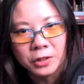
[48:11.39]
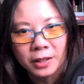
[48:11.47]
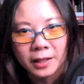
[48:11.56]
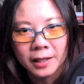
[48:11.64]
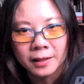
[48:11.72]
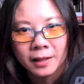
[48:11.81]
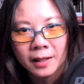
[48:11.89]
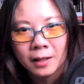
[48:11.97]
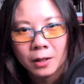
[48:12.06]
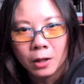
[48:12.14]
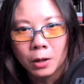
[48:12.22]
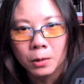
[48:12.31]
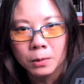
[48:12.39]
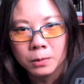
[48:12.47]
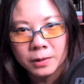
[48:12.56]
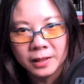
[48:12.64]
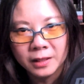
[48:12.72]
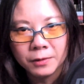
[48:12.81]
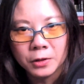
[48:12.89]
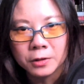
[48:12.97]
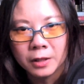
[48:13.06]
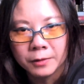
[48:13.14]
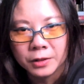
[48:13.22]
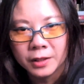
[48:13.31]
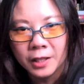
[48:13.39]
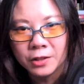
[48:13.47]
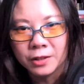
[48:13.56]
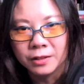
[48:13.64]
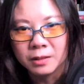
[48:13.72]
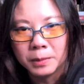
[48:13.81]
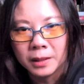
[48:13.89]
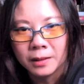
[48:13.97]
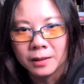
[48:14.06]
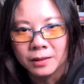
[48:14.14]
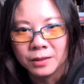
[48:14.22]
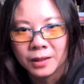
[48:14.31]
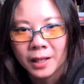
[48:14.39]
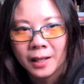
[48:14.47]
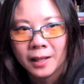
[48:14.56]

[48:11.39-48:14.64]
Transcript: You can't hold individual conversations because